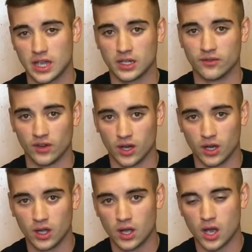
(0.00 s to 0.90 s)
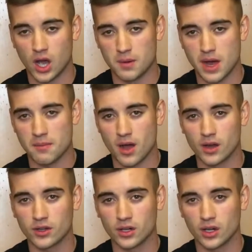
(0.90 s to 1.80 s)
Innova. I'm
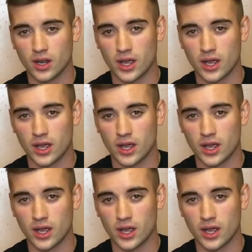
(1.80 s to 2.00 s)
under